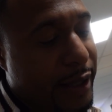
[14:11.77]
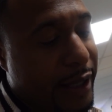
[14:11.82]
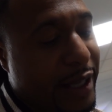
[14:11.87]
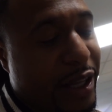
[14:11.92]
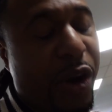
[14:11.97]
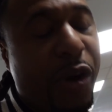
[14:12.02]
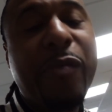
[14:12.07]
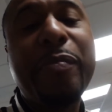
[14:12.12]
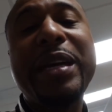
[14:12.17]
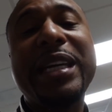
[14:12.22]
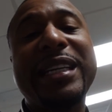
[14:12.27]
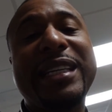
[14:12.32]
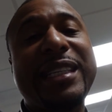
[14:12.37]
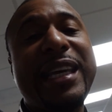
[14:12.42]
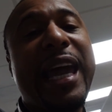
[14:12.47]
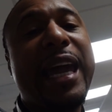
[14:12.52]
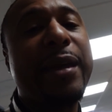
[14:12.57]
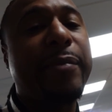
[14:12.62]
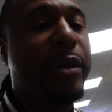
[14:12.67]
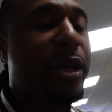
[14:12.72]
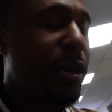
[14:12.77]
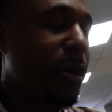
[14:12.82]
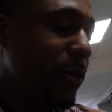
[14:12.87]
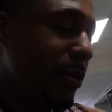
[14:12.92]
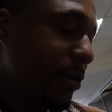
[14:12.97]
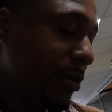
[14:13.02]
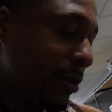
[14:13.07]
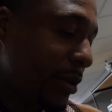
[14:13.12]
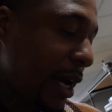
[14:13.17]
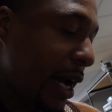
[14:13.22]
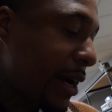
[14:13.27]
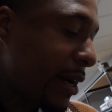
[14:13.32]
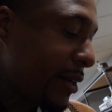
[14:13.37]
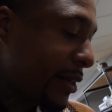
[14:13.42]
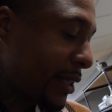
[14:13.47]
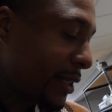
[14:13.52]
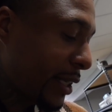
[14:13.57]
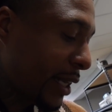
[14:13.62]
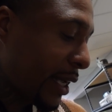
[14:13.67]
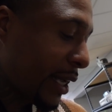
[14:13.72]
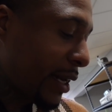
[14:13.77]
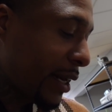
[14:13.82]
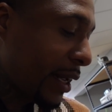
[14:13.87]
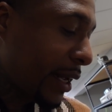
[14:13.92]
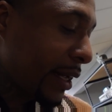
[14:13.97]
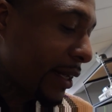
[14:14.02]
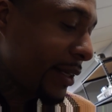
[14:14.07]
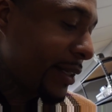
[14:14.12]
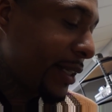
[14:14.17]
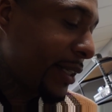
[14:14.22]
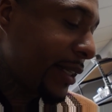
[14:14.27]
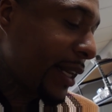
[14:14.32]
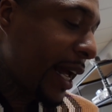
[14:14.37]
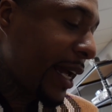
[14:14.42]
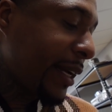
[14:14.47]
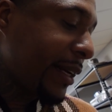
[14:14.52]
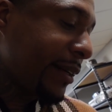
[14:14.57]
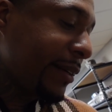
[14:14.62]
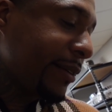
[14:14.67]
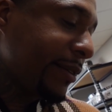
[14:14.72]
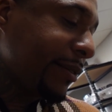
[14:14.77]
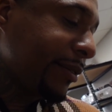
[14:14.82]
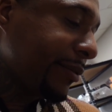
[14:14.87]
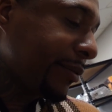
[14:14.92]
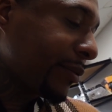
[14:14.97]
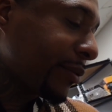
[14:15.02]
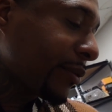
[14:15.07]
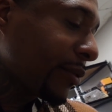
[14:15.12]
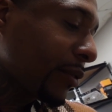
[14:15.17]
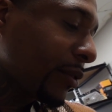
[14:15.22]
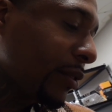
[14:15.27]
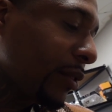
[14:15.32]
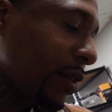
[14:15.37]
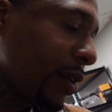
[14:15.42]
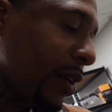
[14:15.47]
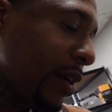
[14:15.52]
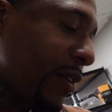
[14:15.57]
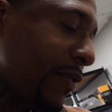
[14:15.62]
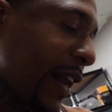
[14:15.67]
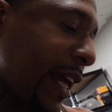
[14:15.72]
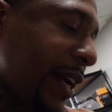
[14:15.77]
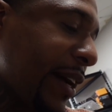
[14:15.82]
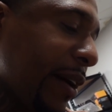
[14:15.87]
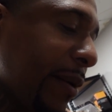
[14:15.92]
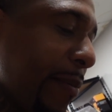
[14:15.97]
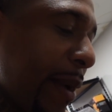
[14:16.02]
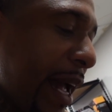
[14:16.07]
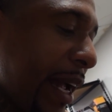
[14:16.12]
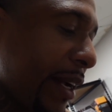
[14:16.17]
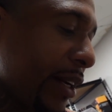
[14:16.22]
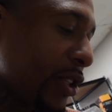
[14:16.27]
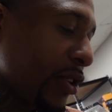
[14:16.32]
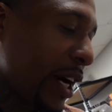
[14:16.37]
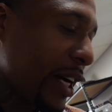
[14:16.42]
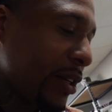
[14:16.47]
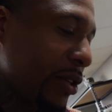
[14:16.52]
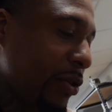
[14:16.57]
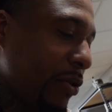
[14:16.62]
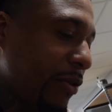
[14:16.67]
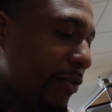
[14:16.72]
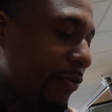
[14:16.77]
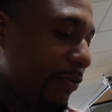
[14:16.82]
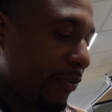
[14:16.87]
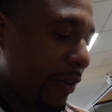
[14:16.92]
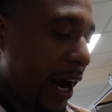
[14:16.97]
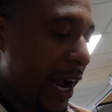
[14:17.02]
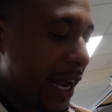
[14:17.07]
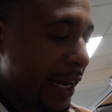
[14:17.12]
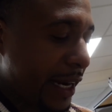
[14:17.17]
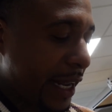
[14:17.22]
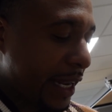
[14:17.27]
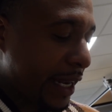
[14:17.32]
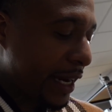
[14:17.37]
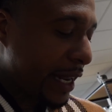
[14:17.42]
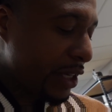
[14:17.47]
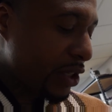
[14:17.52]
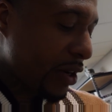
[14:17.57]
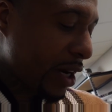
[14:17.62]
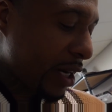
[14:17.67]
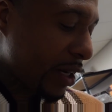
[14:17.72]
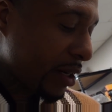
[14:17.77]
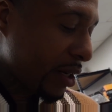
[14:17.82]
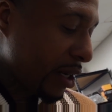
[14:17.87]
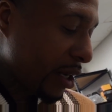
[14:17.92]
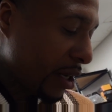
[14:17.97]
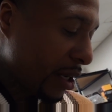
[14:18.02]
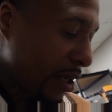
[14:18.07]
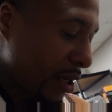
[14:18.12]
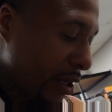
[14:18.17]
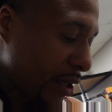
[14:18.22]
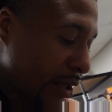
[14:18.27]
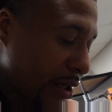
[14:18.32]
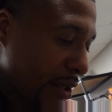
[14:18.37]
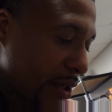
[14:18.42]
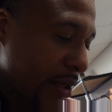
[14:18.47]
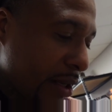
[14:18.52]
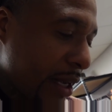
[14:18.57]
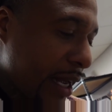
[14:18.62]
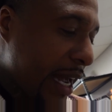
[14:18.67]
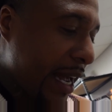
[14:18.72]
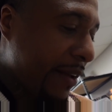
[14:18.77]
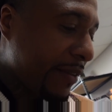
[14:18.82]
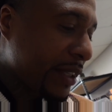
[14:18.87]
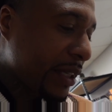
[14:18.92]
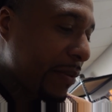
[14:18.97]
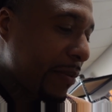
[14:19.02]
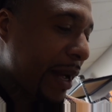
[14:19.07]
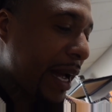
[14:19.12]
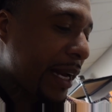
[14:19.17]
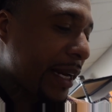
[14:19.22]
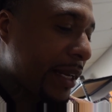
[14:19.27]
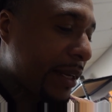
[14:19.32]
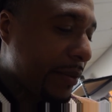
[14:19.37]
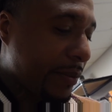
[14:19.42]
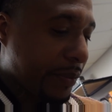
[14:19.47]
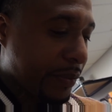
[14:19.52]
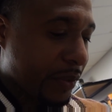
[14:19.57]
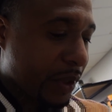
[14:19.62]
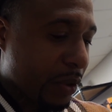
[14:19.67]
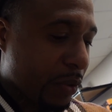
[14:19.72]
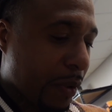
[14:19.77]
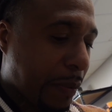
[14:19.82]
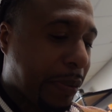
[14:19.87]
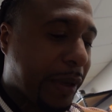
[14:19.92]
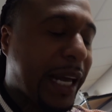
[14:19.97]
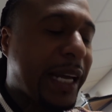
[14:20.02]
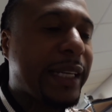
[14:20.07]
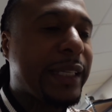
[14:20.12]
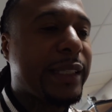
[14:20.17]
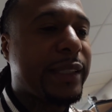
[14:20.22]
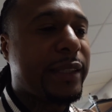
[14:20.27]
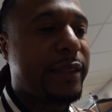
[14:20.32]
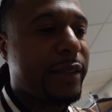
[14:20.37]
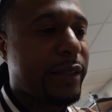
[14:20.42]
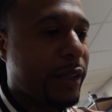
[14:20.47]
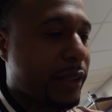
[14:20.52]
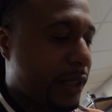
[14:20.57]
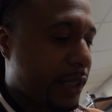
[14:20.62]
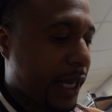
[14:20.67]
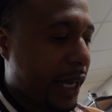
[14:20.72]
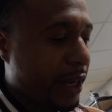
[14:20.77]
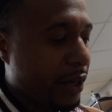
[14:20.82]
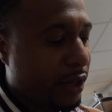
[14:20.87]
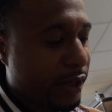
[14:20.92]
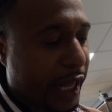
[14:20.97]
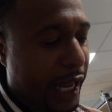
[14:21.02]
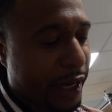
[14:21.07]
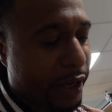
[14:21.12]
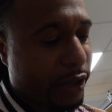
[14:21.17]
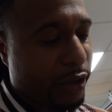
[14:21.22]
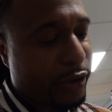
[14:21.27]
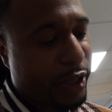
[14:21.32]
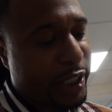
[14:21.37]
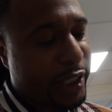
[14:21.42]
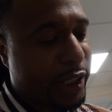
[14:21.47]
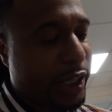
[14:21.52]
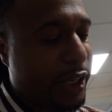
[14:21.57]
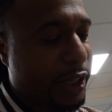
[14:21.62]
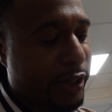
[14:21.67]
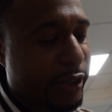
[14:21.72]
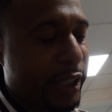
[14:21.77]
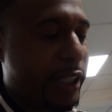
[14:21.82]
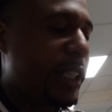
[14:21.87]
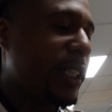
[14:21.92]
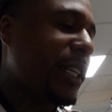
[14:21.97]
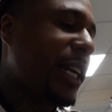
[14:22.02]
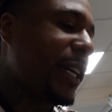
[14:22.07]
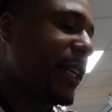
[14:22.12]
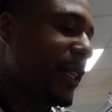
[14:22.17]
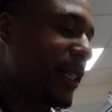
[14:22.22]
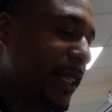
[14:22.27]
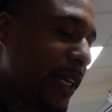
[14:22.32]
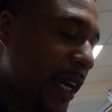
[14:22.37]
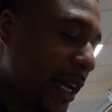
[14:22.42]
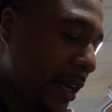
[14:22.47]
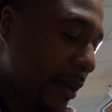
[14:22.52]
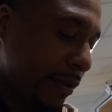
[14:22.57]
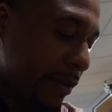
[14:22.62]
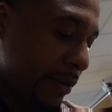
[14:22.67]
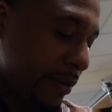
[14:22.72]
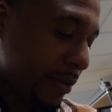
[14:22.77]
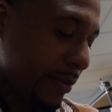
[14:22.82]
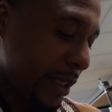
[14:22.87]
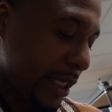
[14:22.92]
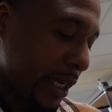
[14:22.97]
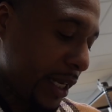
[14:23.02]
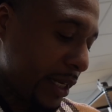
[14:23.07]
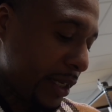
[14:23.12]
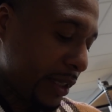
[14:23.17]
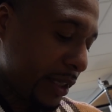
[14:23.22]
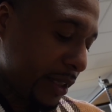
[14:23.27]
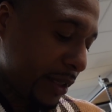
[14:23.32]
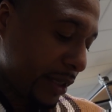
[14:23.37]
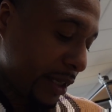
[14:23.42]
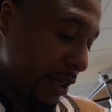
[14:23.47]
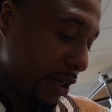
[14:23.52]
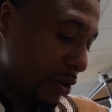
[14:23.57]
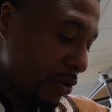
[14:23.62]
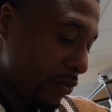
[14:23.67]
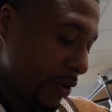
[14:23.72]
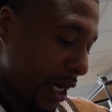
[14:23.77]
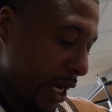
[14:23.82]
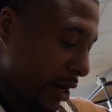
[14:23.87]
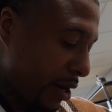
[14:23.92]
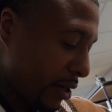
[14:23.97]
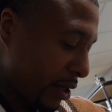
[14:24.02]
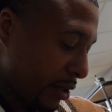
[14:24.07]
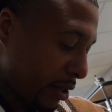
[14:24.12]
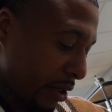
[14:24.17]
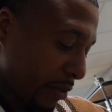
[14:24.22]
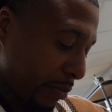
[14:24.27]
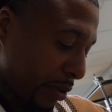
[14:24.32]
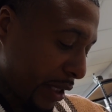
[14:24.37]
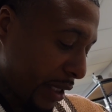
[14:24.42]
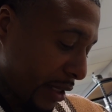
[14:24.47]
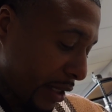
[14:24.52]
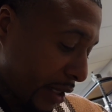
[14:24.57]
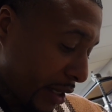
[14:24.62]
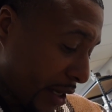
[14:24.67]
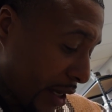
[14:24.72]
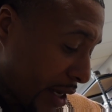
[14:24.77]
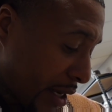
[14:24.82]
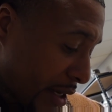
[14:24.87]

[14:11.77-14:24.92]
it don't be the same though. I understand that. Just like if they come back and try to do a Friday and they try to have somebody replace, say, like a Chris Tucker, it just ain't the same. You know what I'm saying? Just get a new character completely.